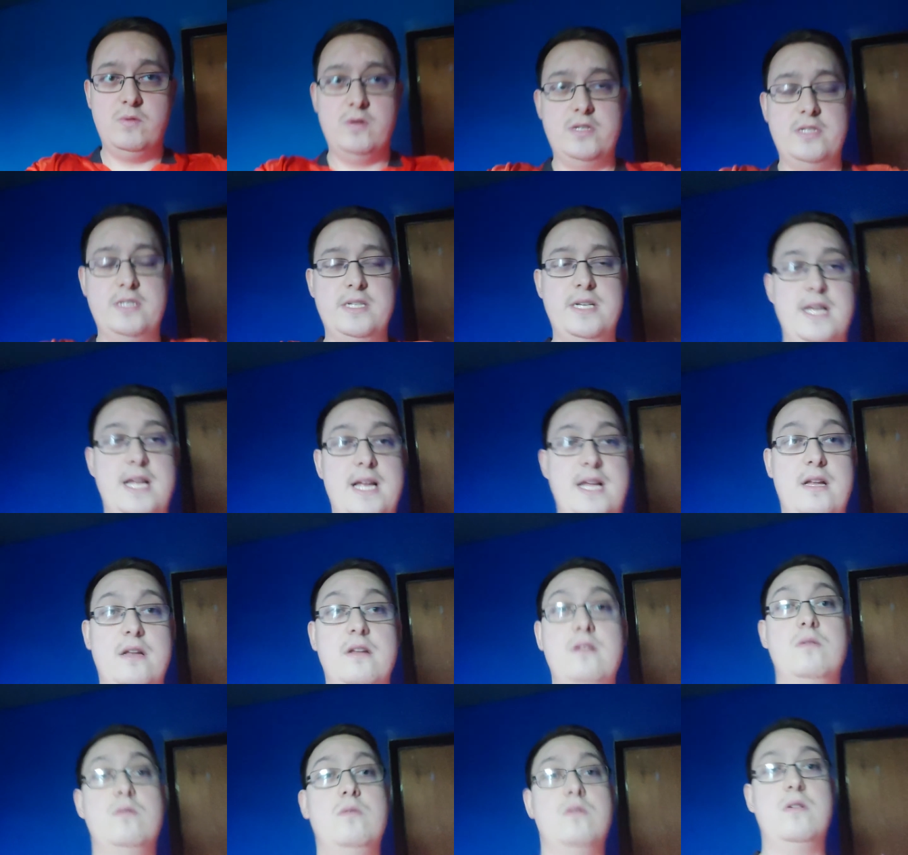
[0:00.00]
watching
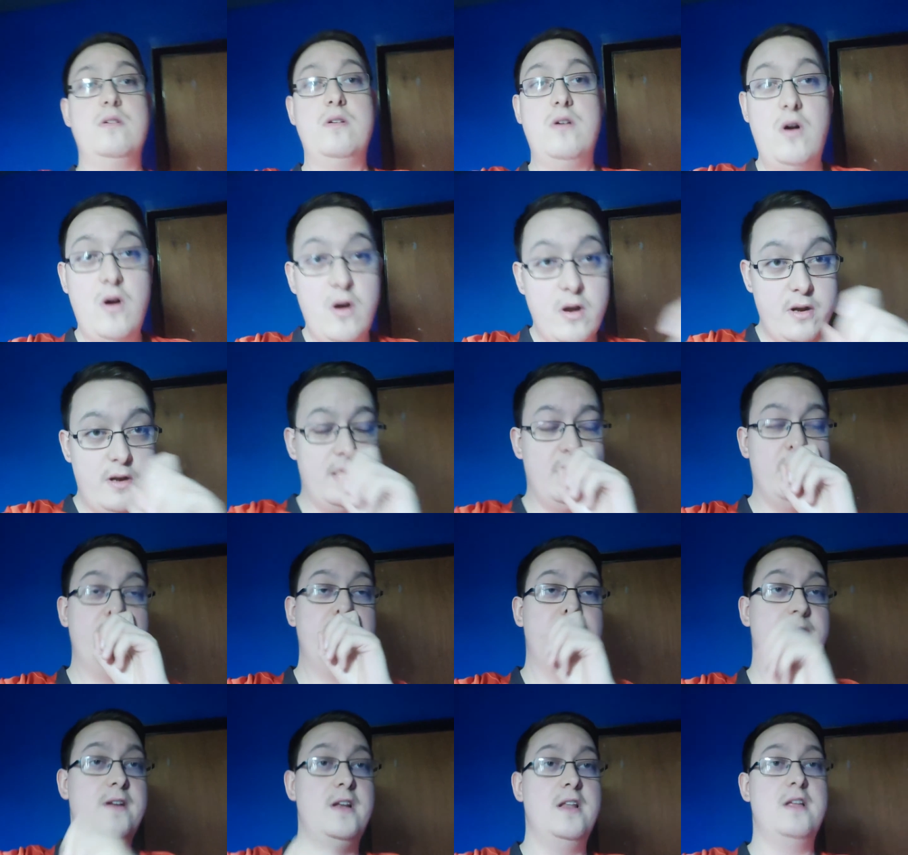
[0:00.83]
that on
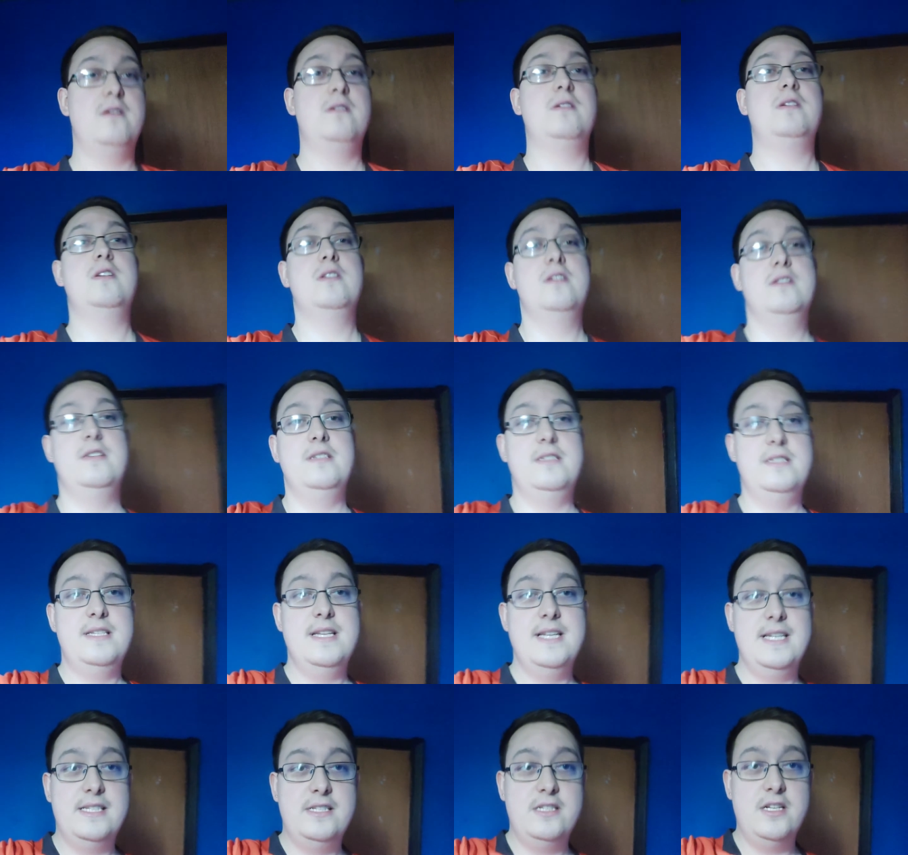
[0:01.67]
iFollow
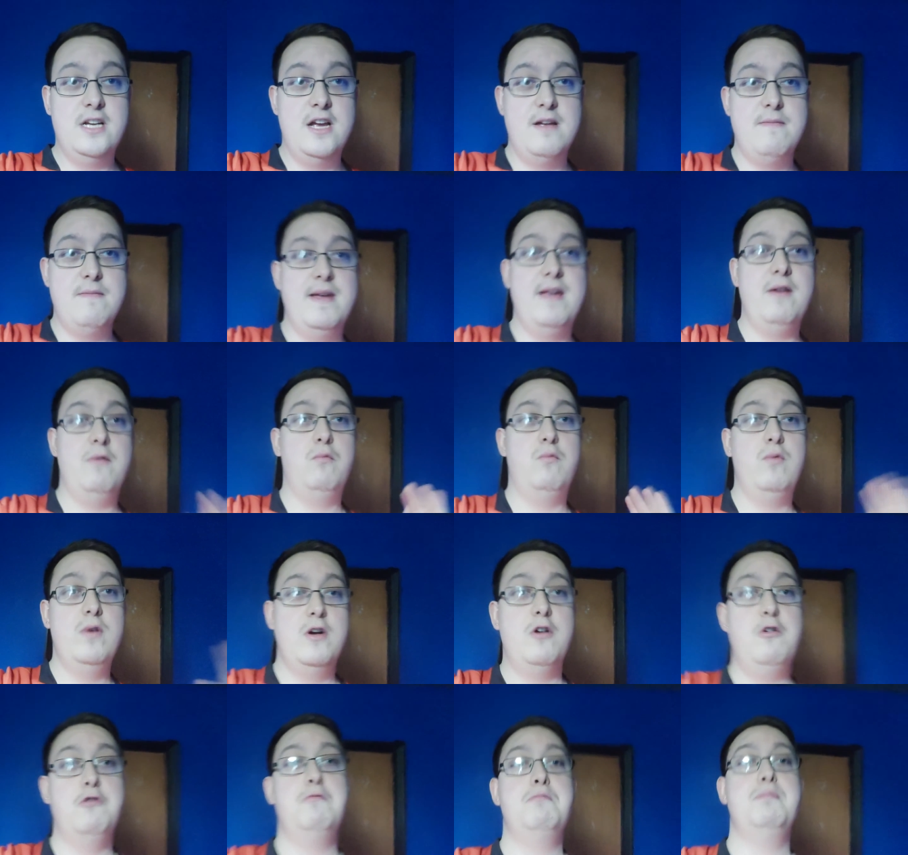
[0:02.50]
because this time it
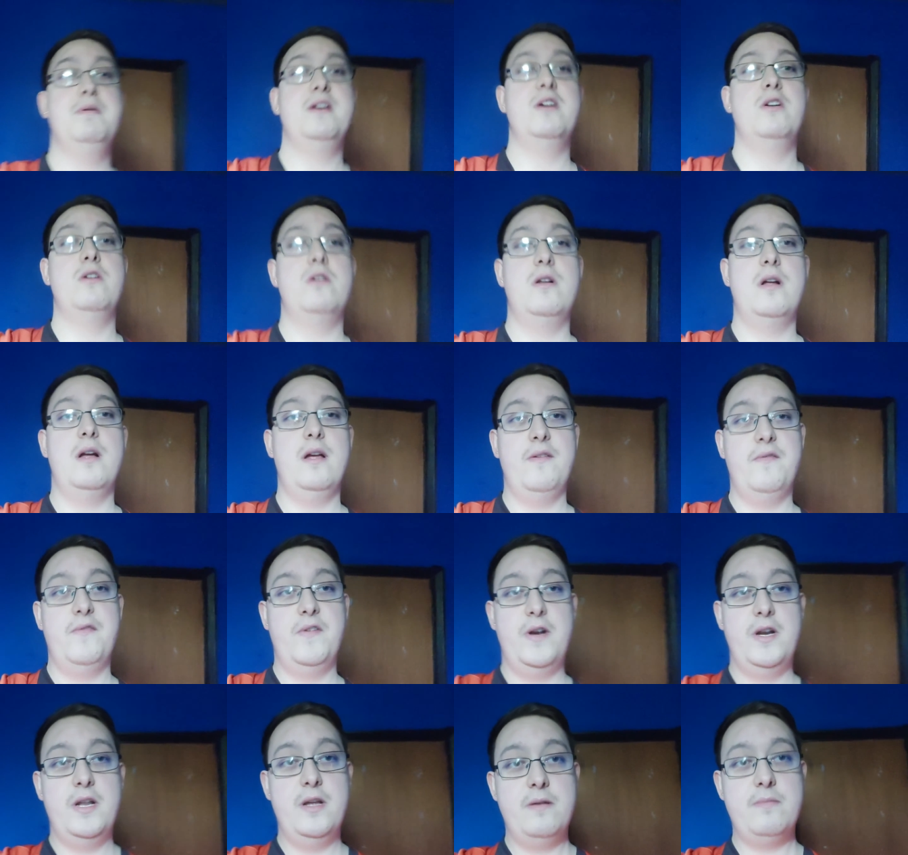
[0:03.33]
will be on
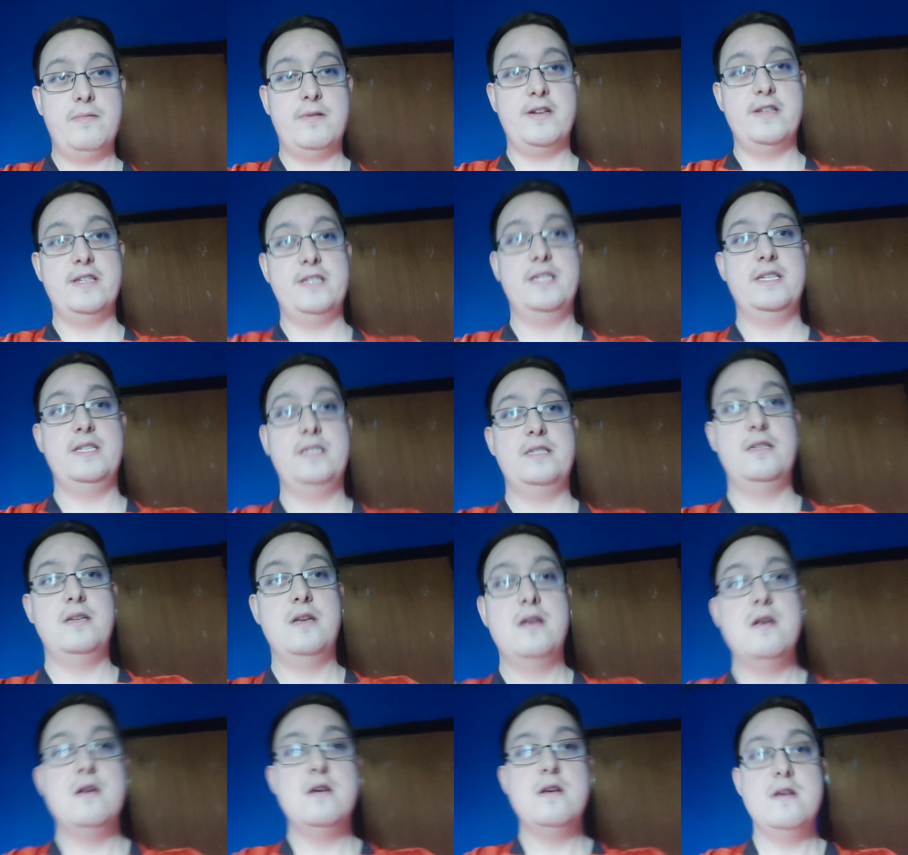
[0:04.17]
iFollow because it's
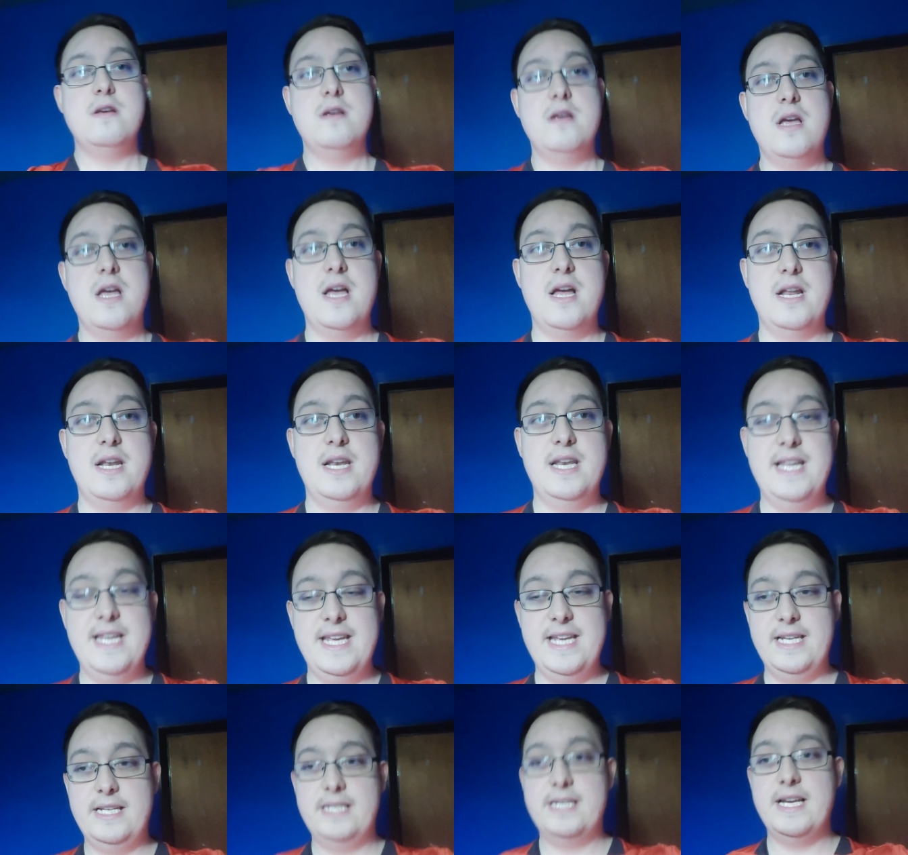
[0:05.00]
a
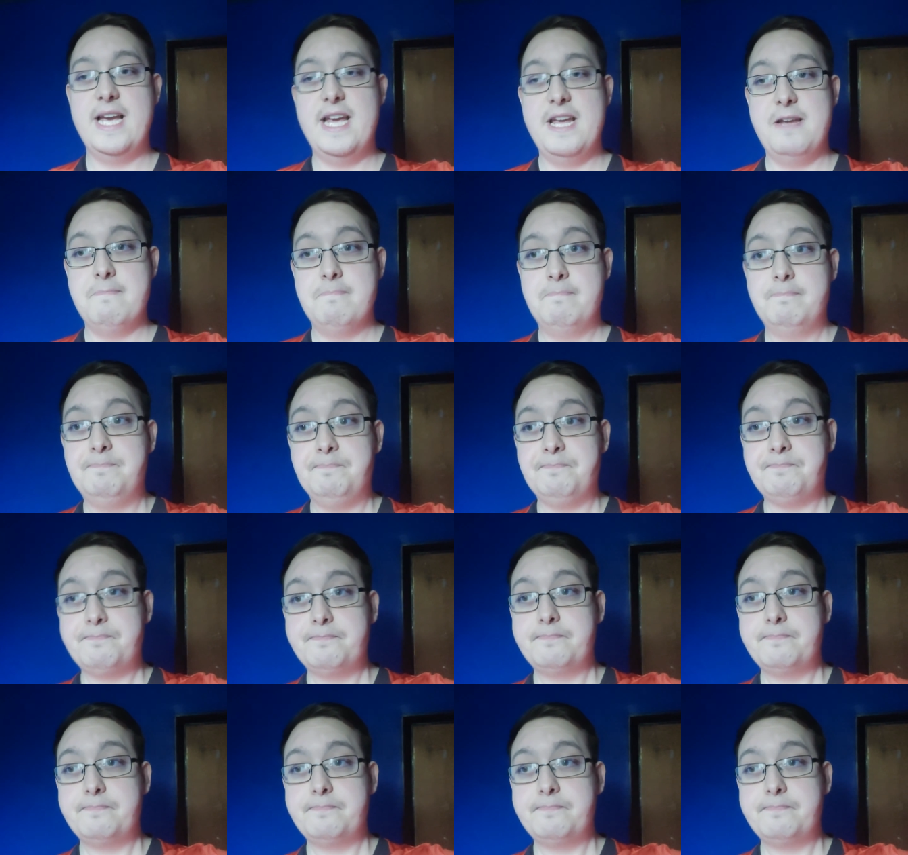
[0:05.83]
league game